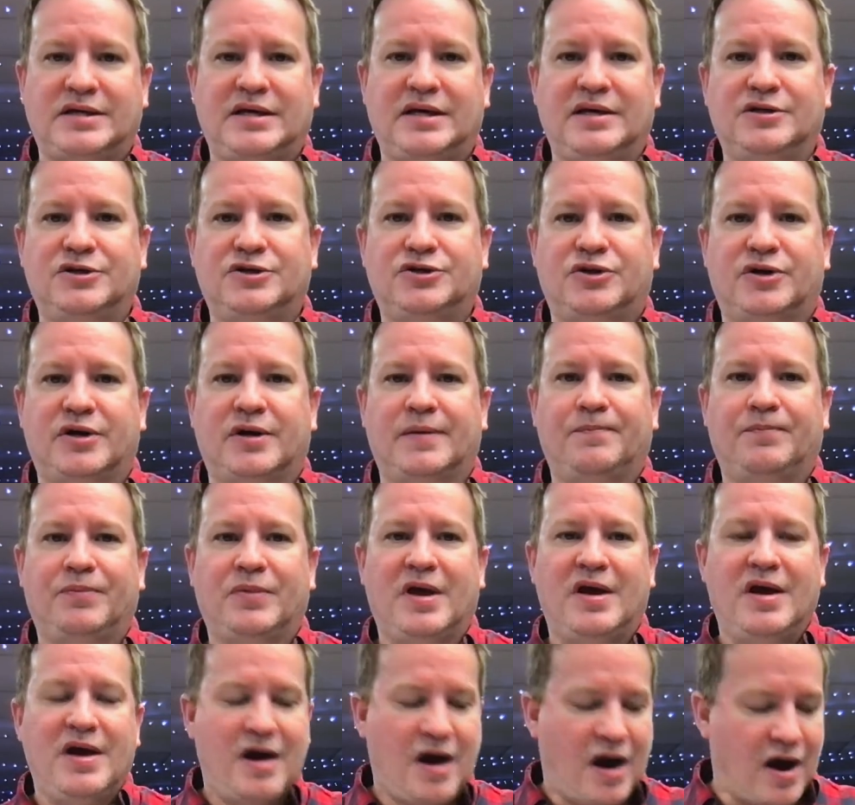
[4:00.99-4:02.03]
history.
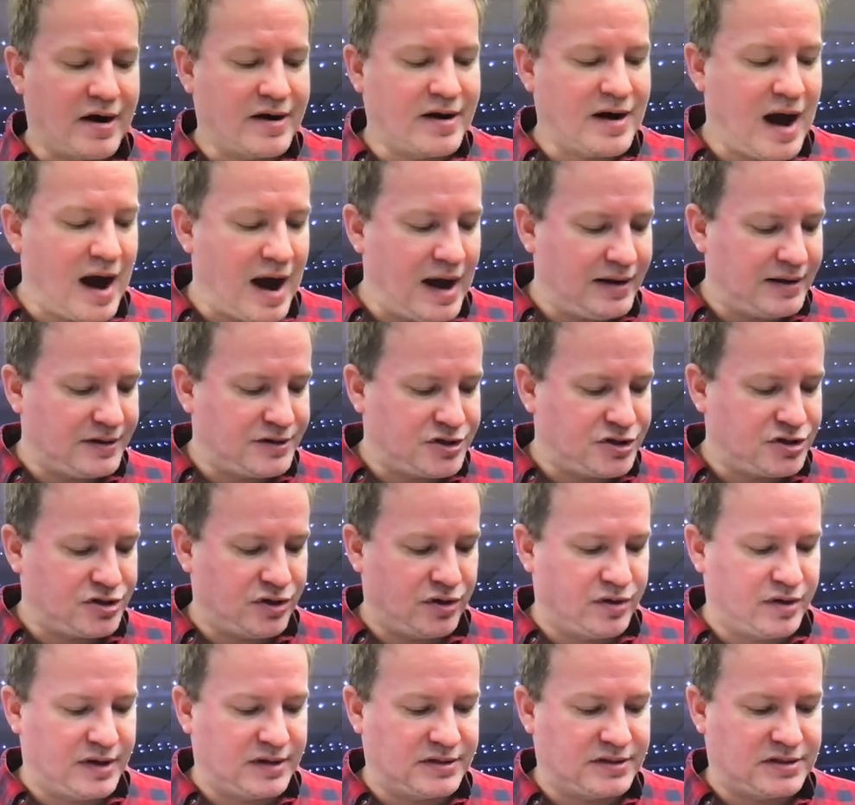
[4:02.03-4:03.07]
Our college
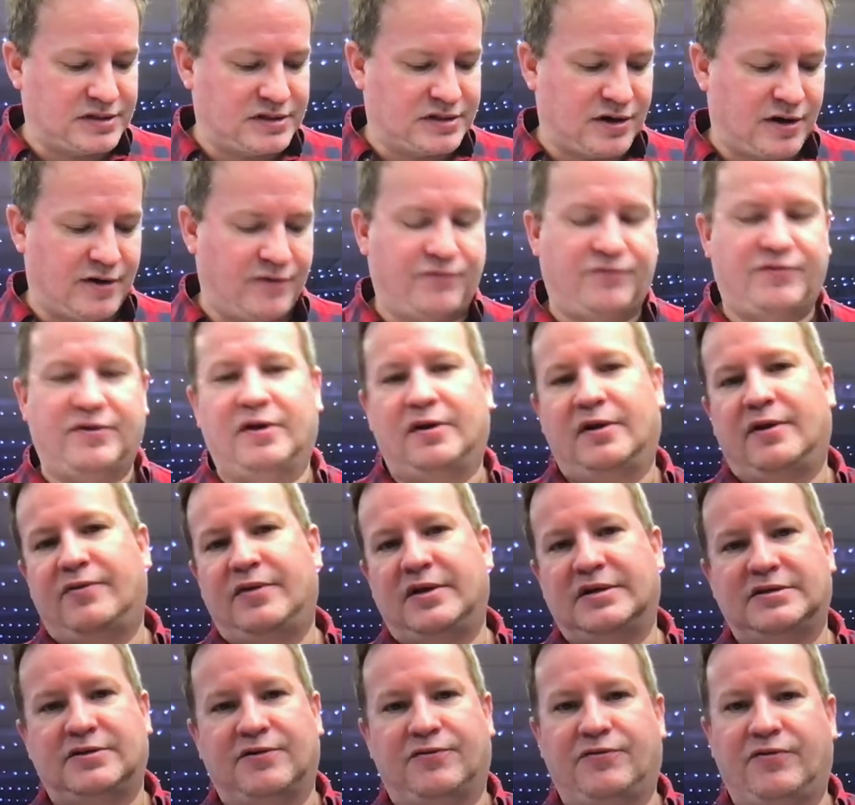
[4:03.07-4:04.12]
students are feeling
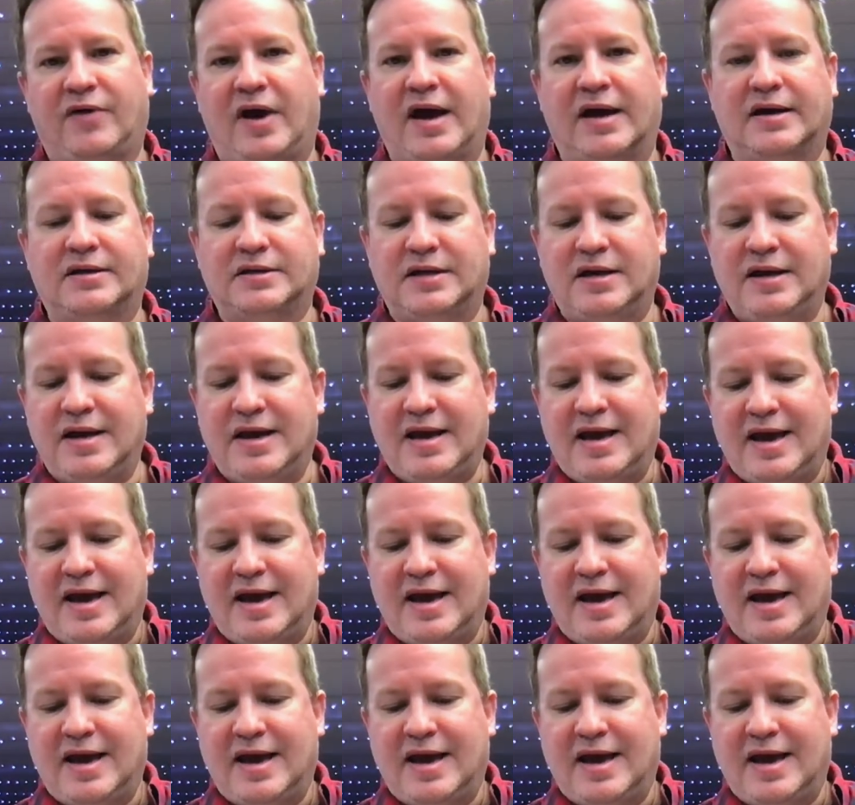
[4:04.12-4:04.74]
this effect.